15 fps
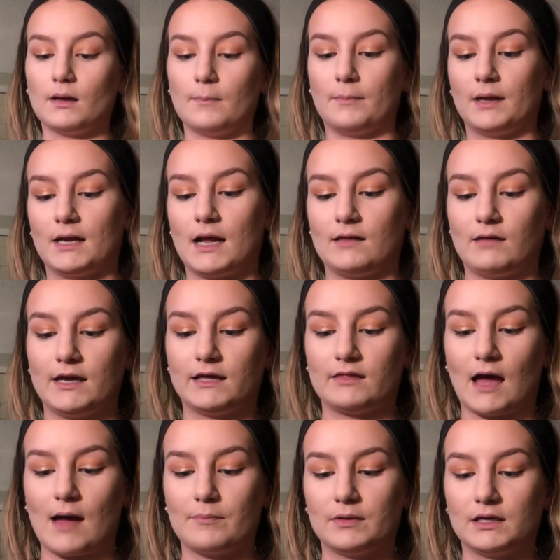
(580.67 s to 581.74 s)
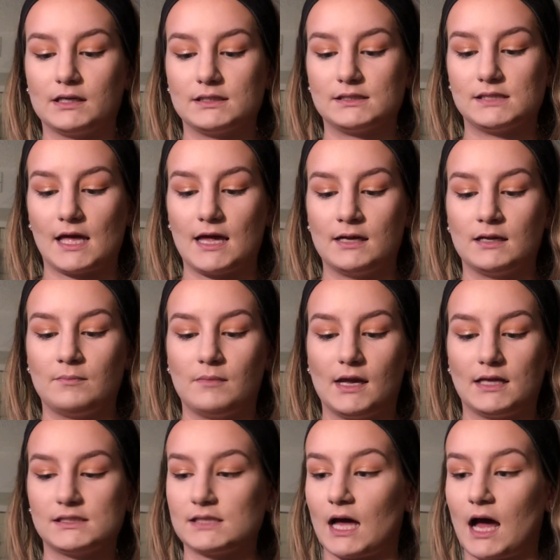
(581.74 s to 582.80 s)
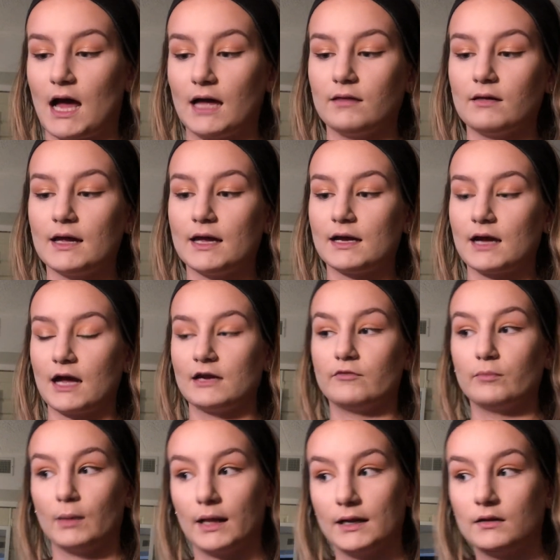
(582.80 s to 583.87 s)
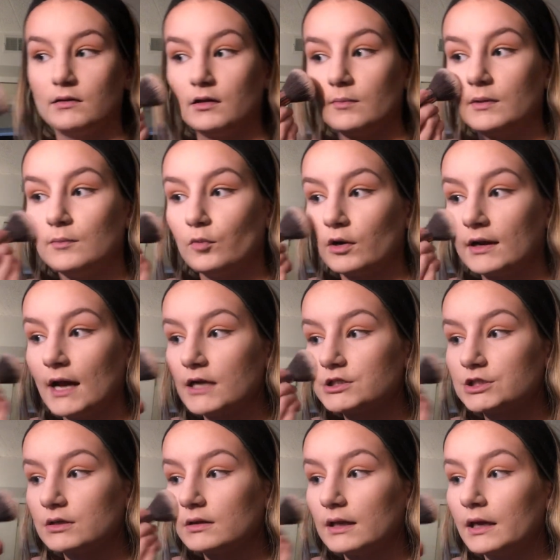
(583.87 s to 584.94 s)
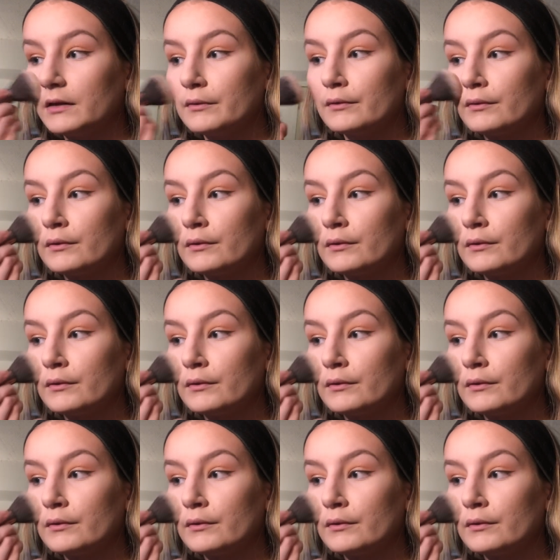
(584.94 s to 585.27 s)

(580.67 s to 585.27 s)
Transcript: but I like that because then it makes the highlight kind of blend a little bit more naturally.